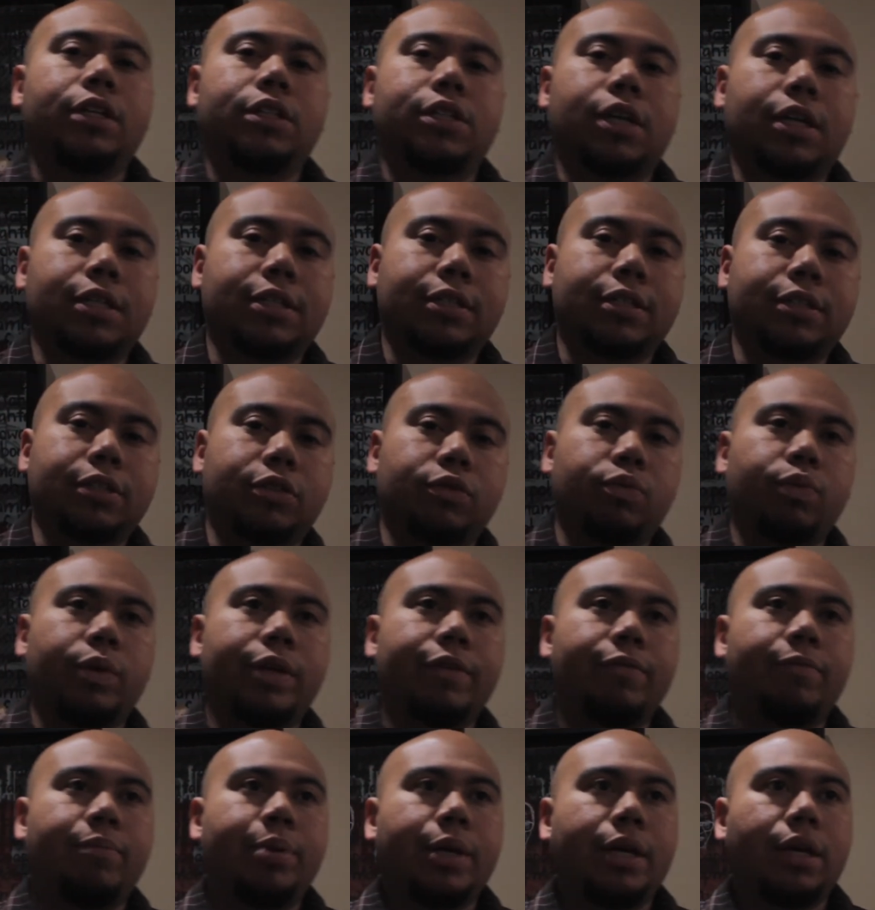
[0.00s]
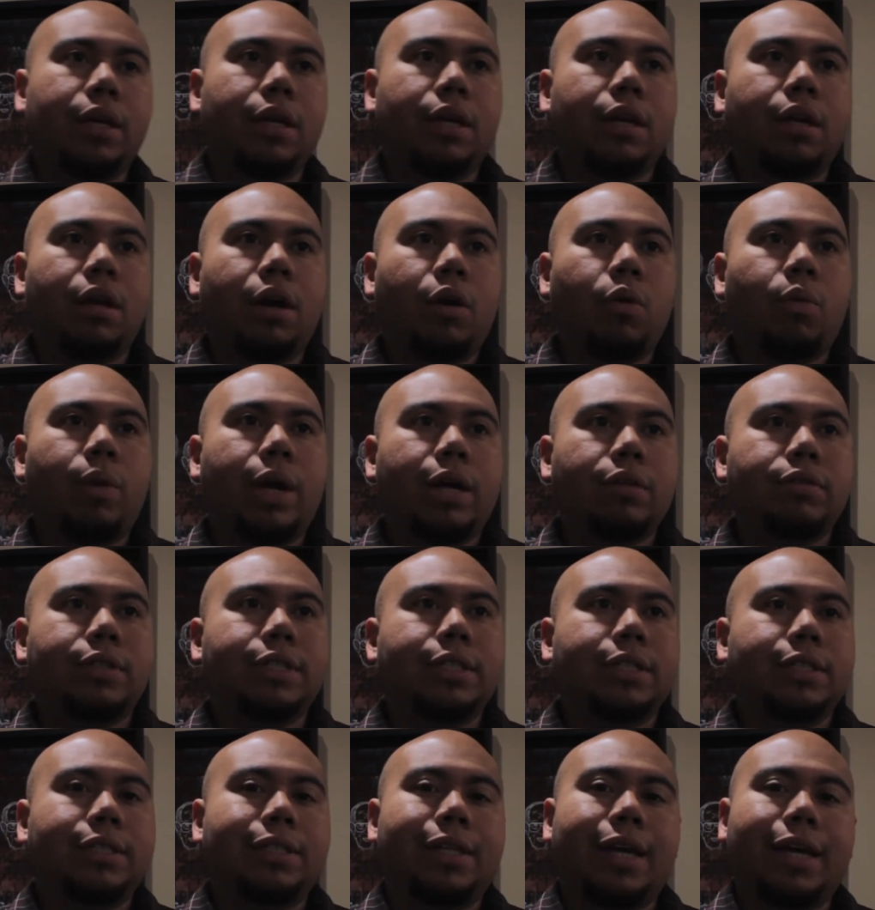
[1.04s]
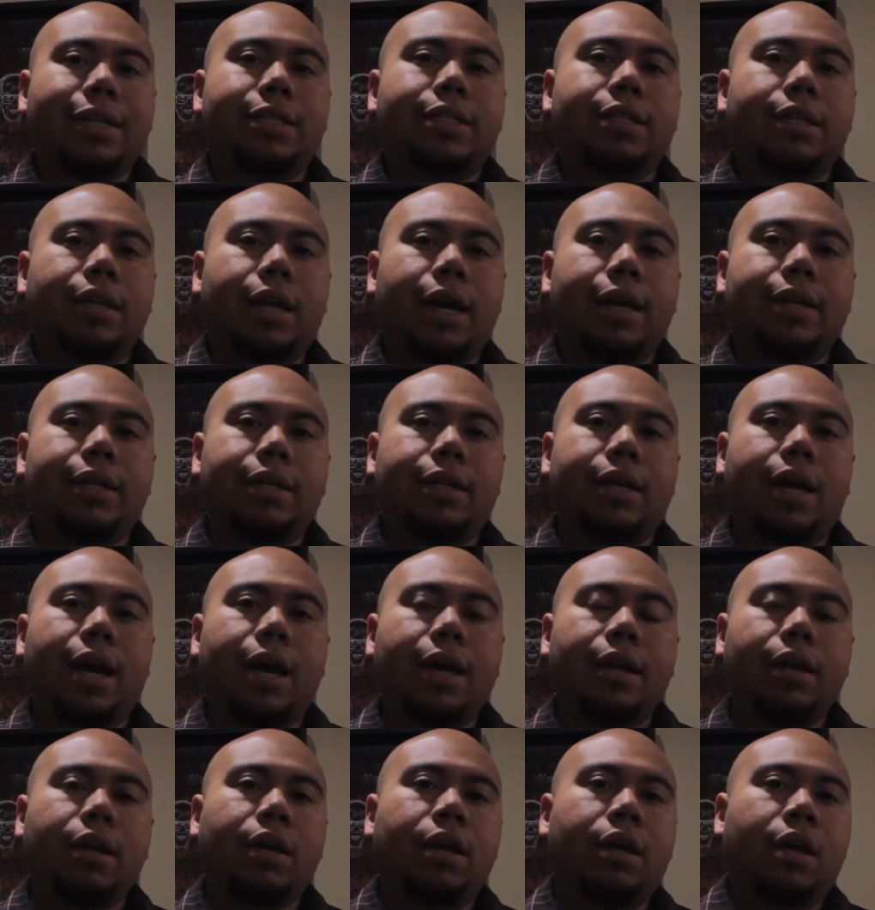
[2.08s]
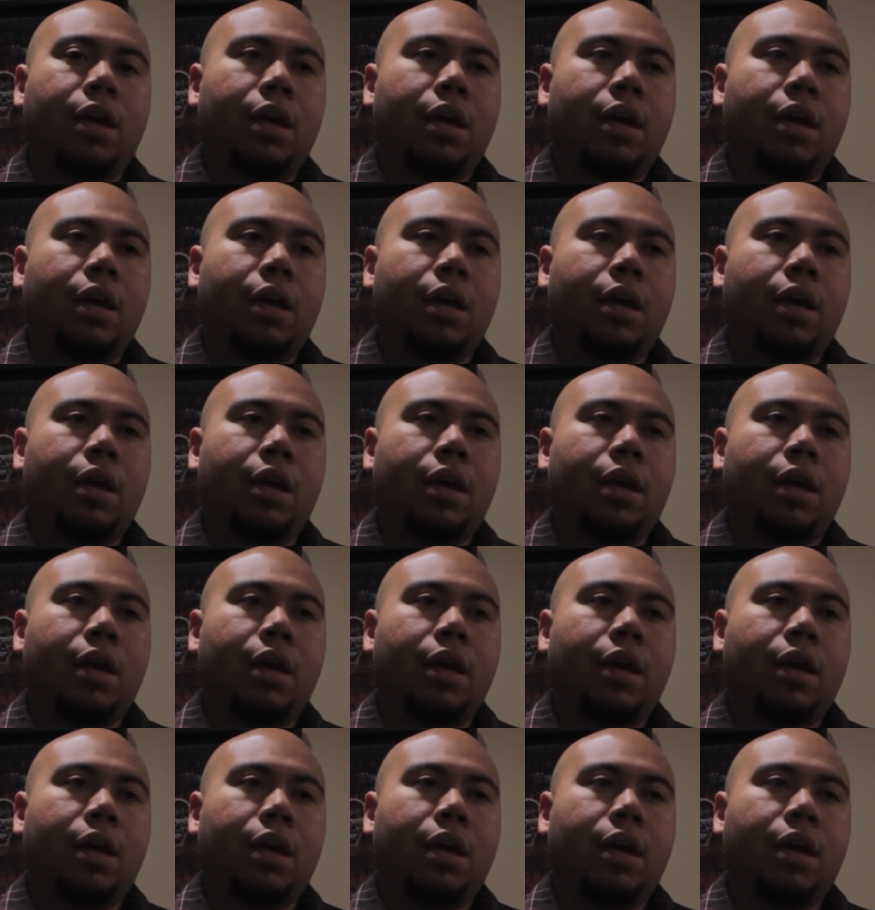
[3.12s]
and Justice, we've been around since 1999,